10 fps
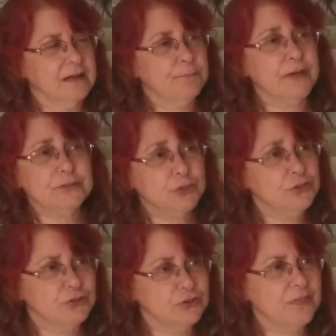But to
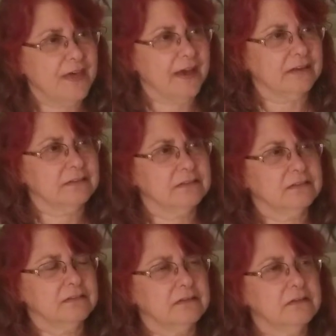do that,
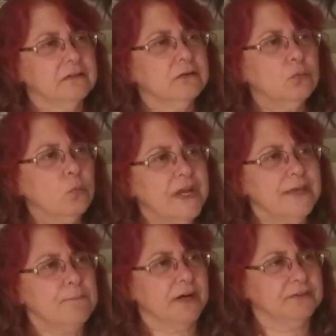
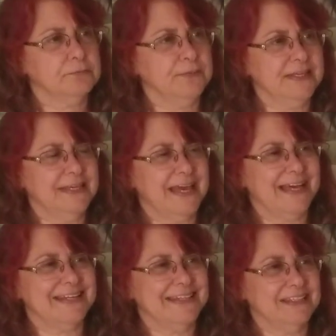we must be
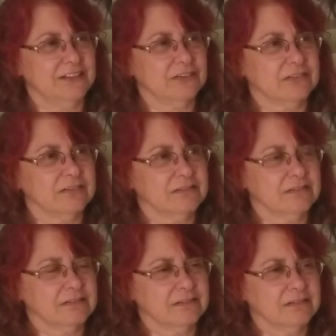at ease.
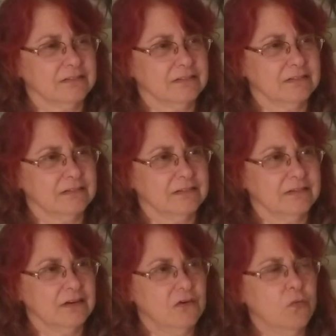
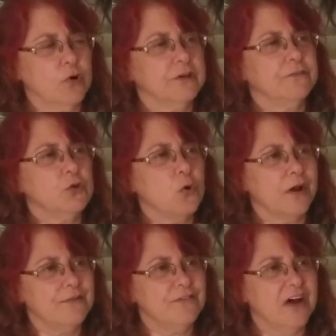For if you
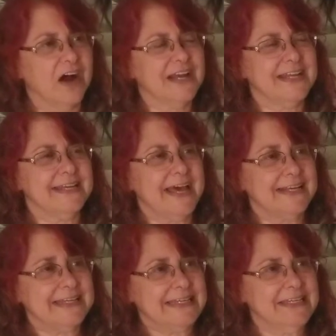are not at
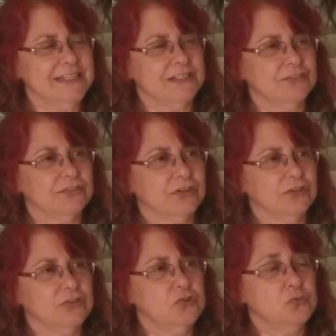ease,
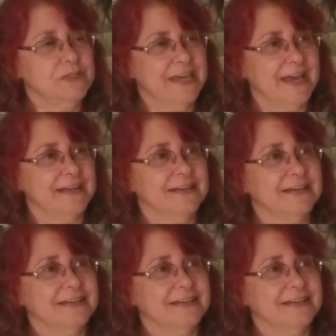you get